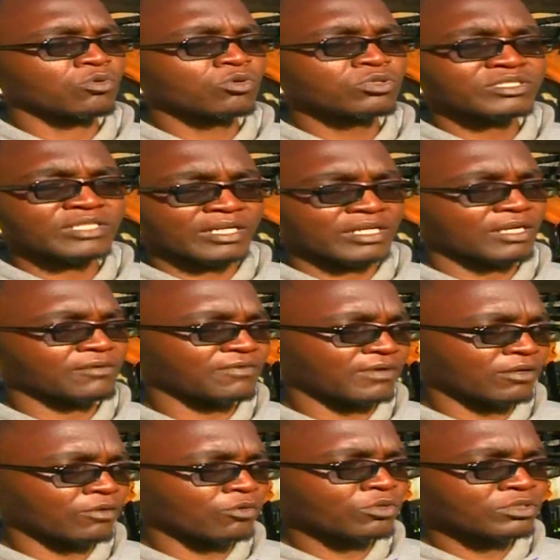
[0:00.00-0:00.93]
Who started
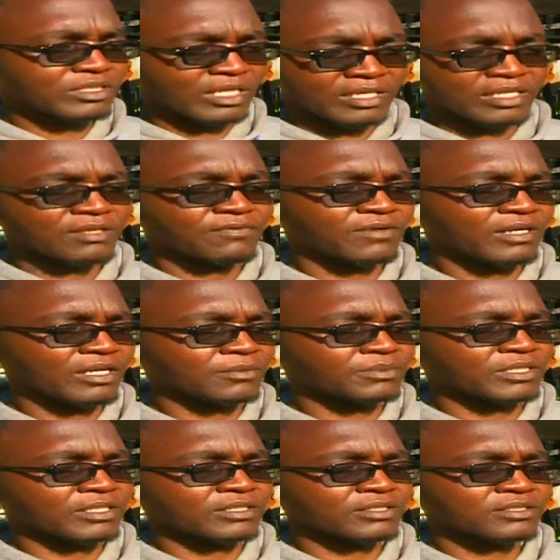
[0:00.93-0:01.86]
the fire
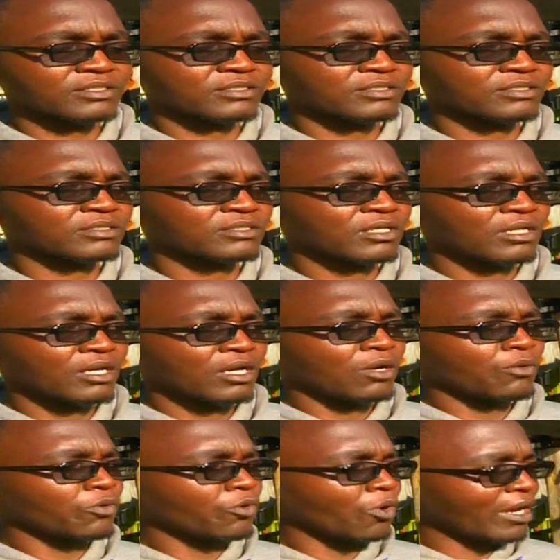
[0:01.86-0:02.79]
upstairs.
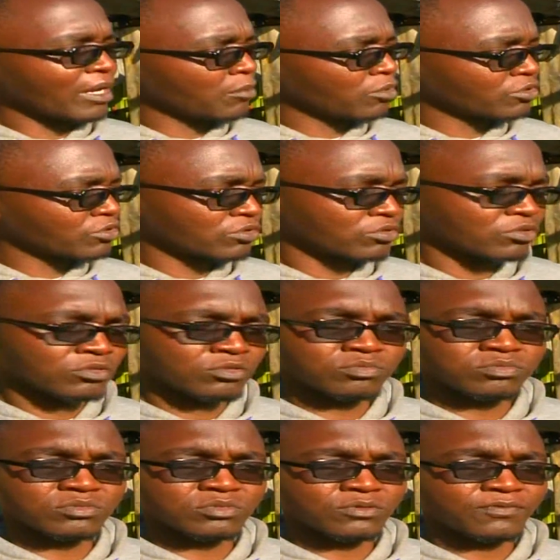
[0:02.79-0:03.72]
We were able to
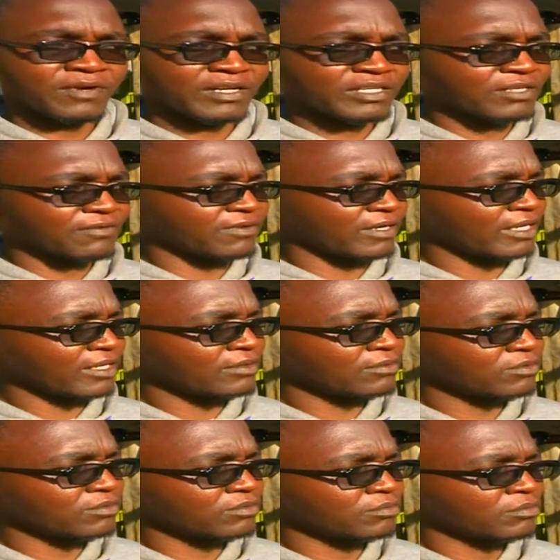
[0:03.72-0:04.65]
fight the fire
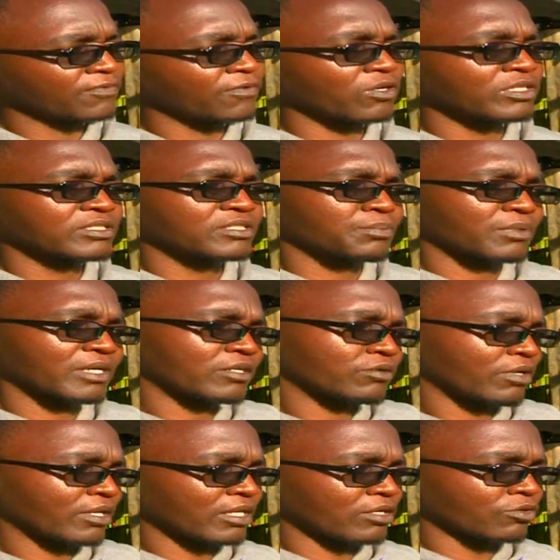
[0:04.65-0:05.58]
before it
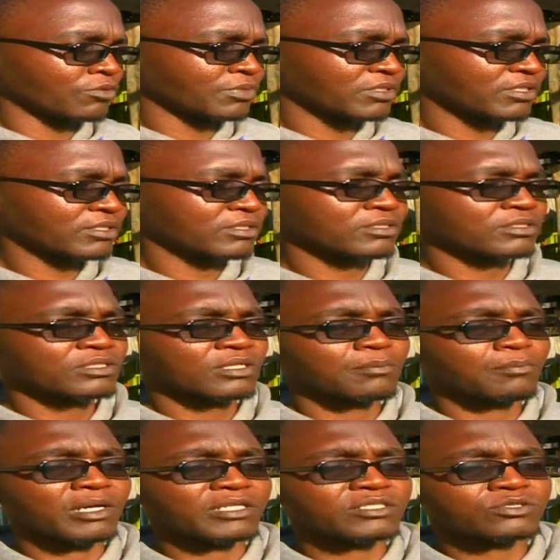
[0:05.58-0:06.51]
spread to other rooms,
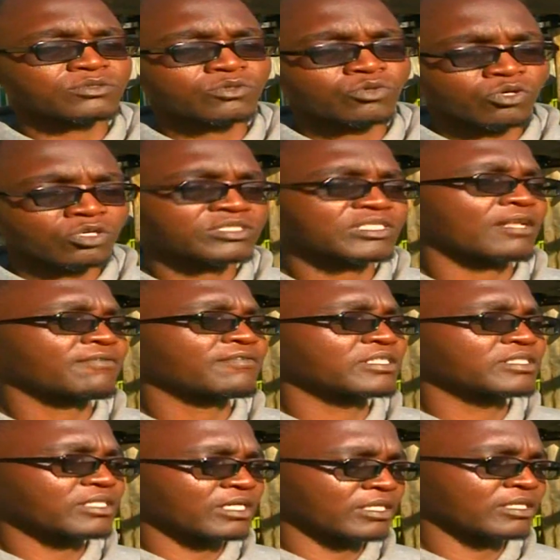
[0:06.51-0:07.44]
but we could not
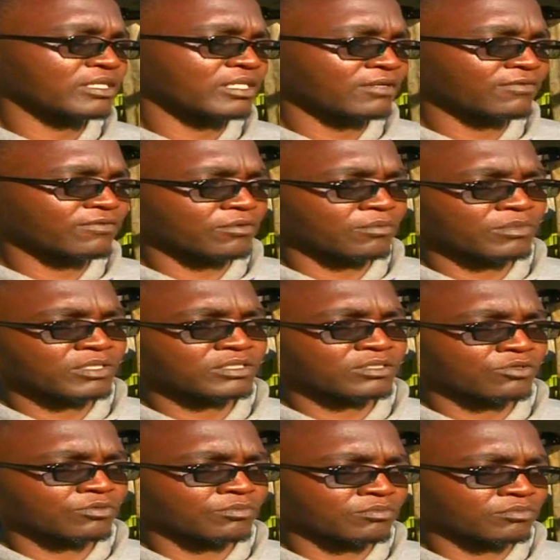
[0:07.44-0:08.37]
salvage anything from
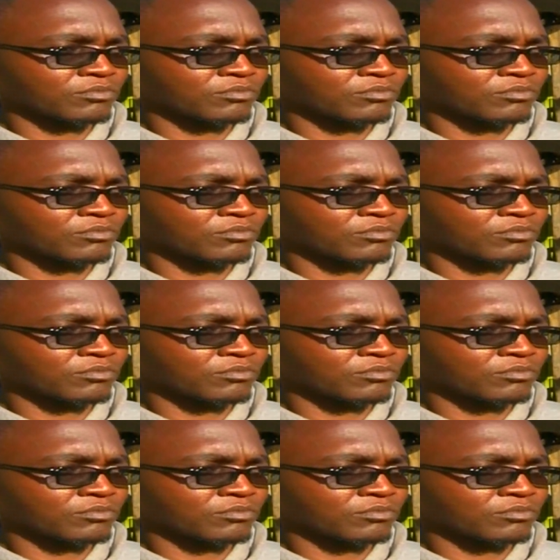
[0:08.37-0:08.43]
this room.